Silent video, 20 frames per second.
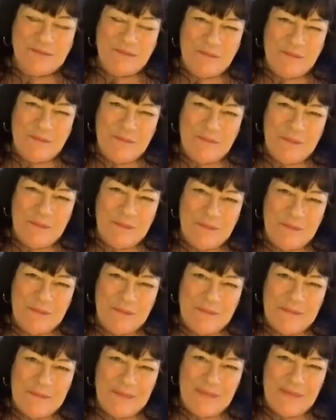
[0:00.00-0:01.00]

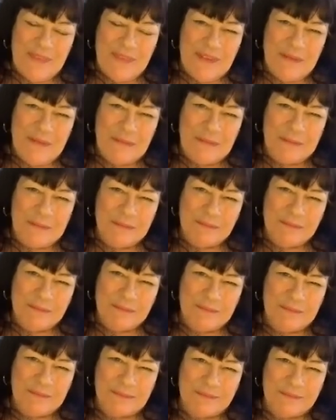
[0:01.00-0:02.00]

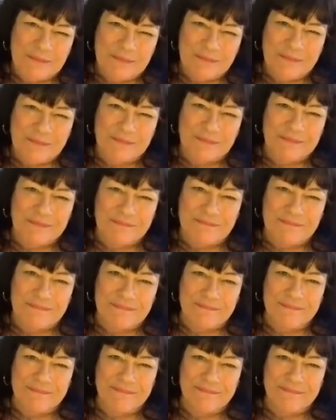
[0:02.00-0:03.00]

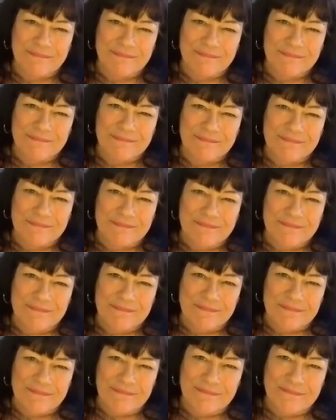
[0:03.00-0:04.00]

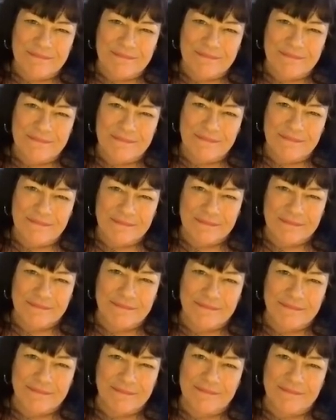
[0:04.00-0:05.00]

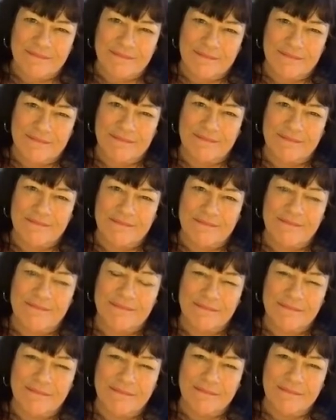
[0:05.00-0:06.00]

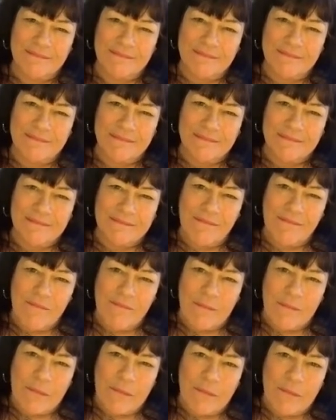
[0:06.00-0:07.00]

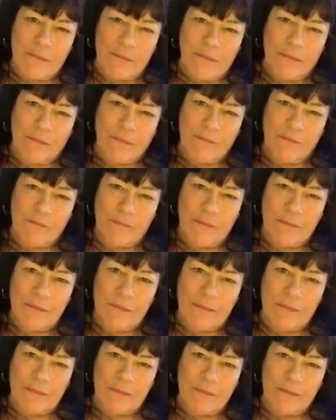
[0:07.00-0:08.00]
[no speech]